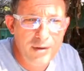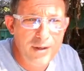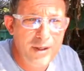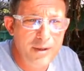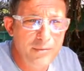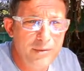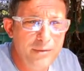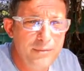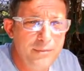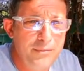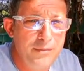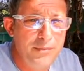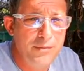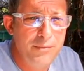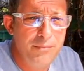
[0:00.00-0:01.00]
I will
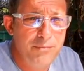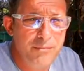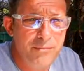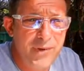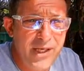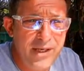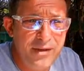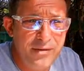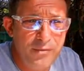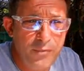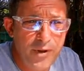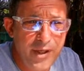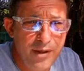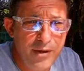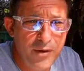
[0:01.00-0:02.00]
make the
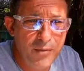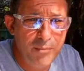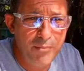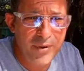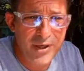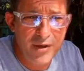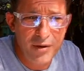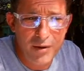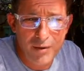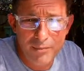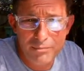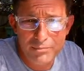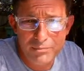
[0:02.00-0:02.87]
window bigger.